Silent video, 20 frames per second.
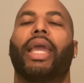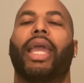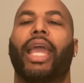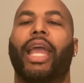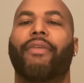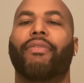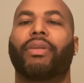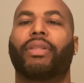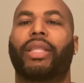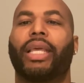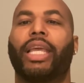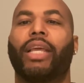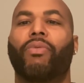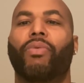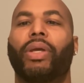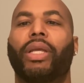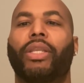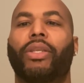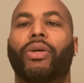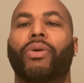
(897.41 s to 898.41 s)
Everything
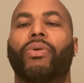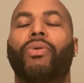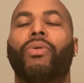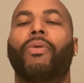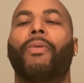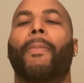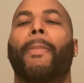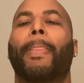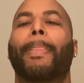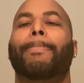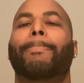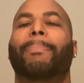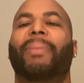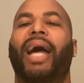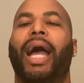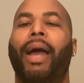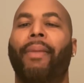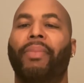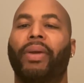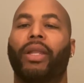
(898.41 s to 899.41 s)
we do.
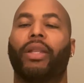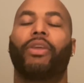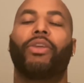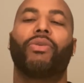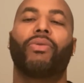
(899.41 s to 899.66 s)
How many of you